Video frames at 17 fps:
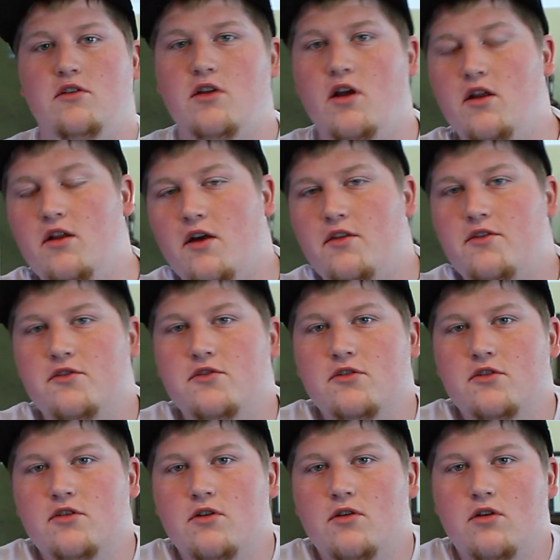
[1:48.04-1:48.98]

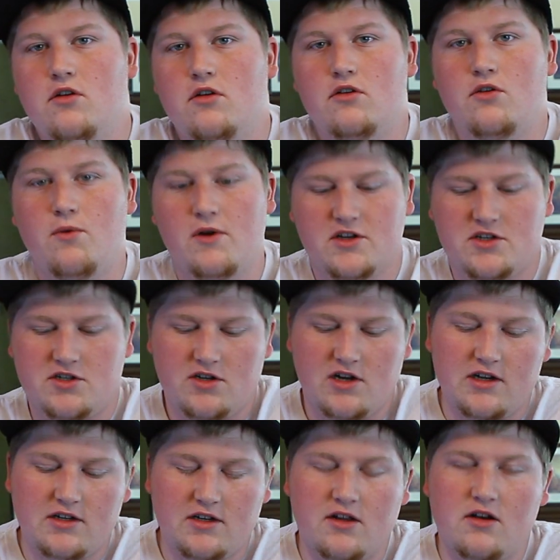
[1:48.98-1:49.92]
Another question
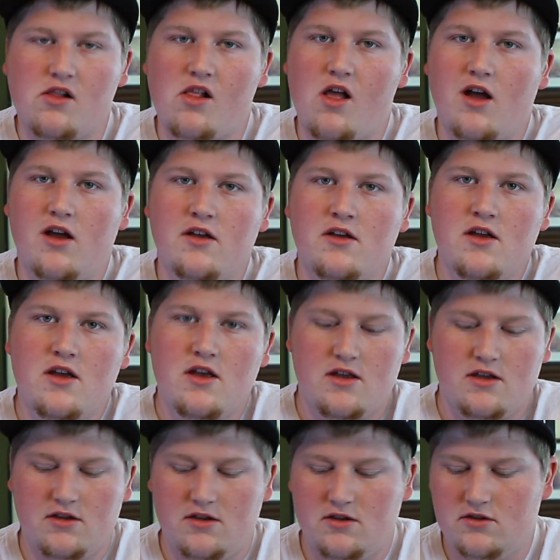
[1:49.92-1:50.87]
I'd get a lot
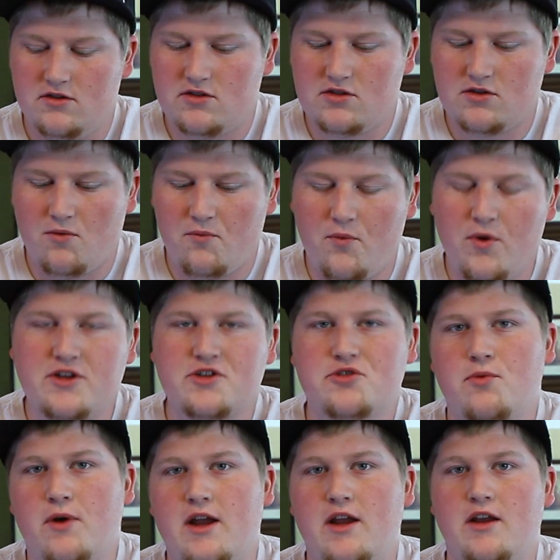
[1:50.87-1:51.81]
is,
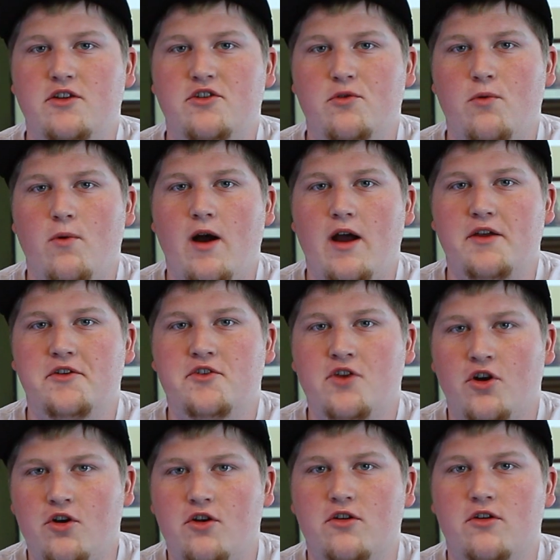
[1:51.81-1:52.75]
which way do I
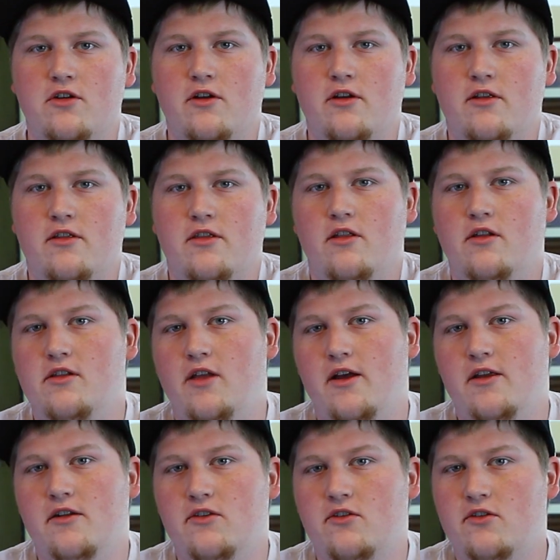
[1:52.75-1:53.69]
turn the
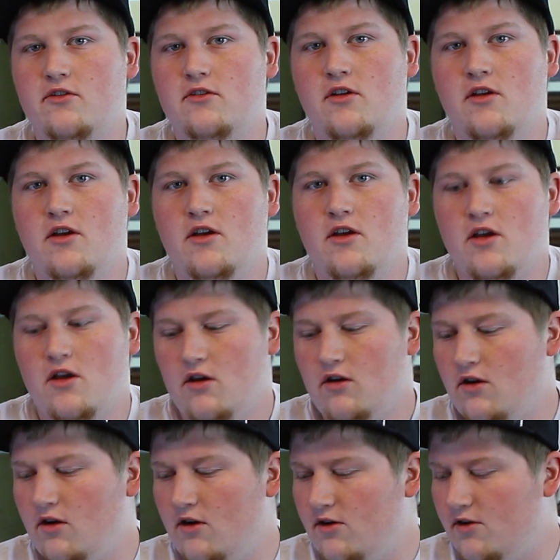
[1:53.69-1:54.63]
lens?
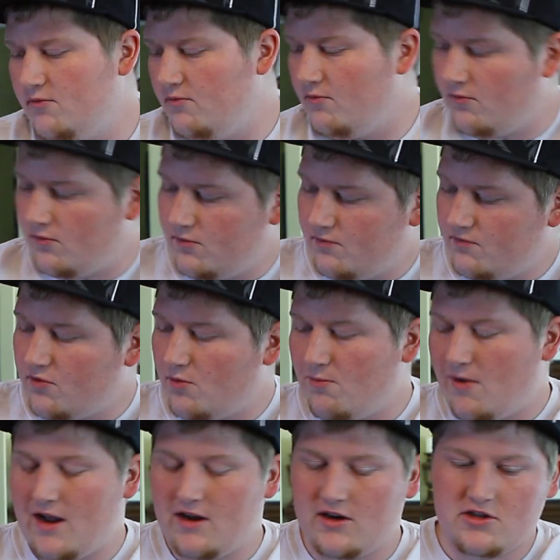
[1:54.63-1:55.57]
Um, from
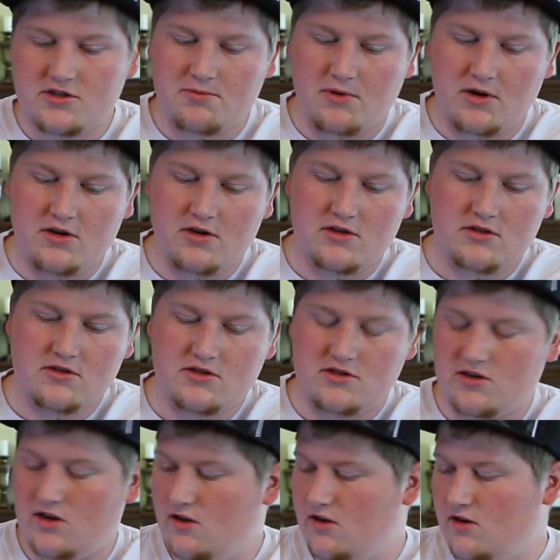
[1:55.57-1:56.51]
my
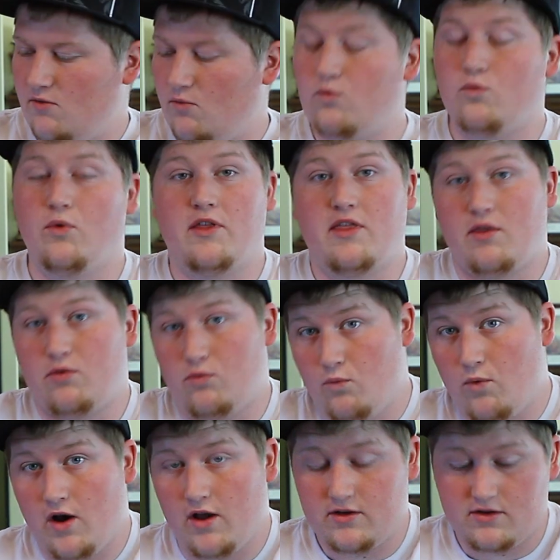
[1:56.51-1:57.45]
experience, and with
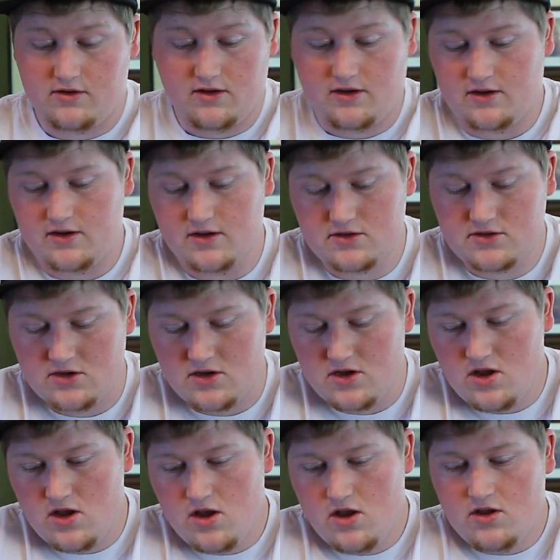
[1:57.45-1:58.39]
what, I guess.
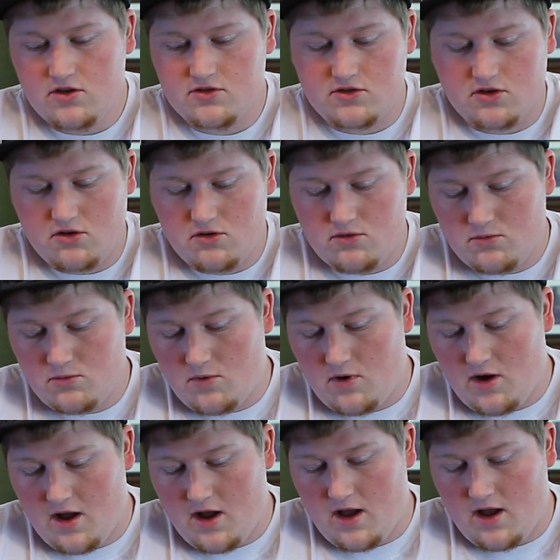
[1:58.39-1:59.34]
So
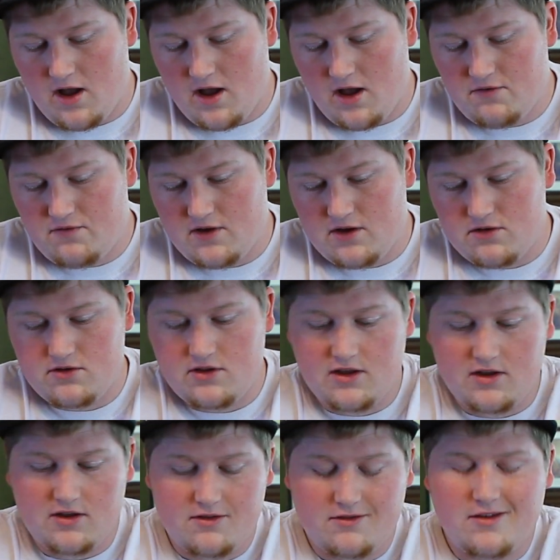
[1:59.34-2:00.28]
I found
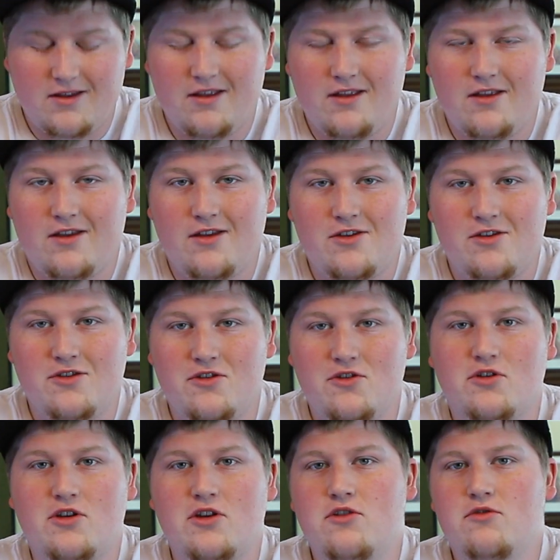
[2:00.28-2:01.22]
that
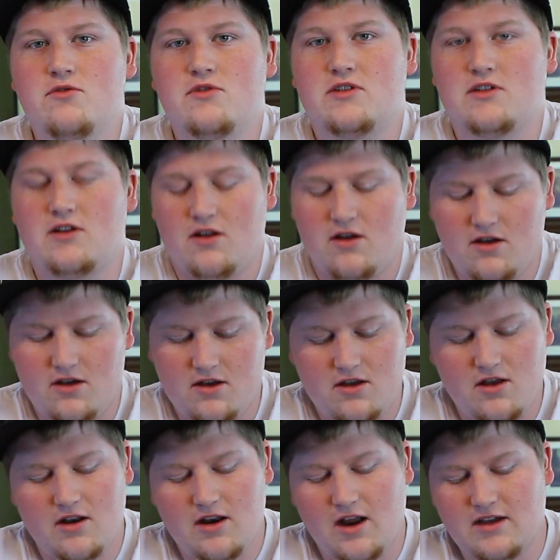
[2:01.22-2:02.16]
you can use
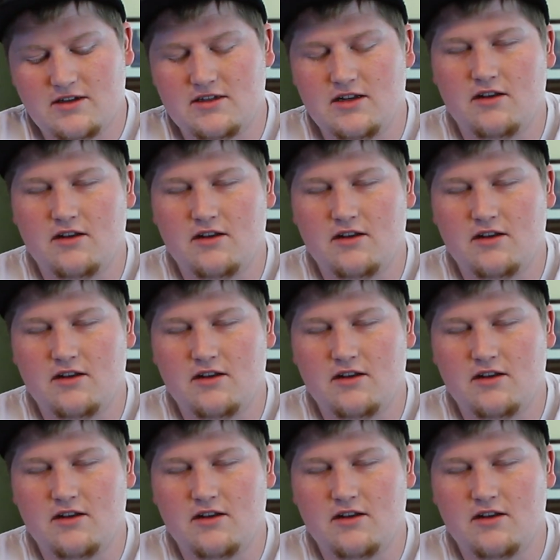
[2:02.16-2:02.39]
uh, a nice,